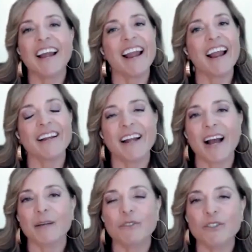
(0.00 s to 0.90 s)
and
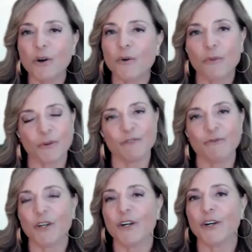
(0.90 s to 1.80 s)
I'm so thrilled
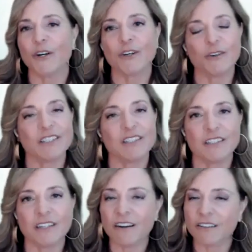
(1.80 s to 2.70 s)
for her going to the
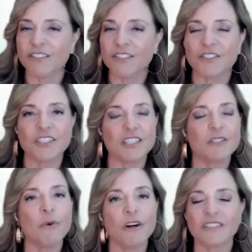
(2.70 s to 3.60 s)
college that she
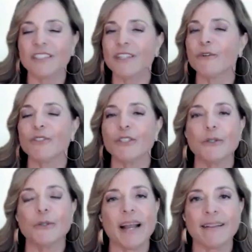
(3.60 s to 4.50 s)
wants to go
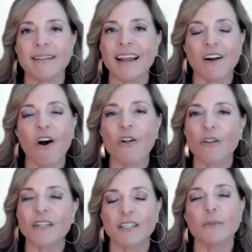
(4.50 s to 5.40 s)
to and all
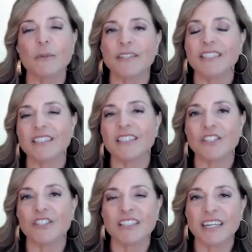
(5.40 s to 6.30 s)
of the experiences that
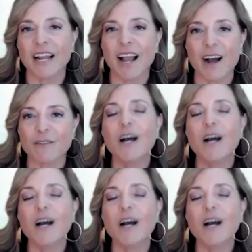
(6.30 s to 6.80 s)
she's going to have.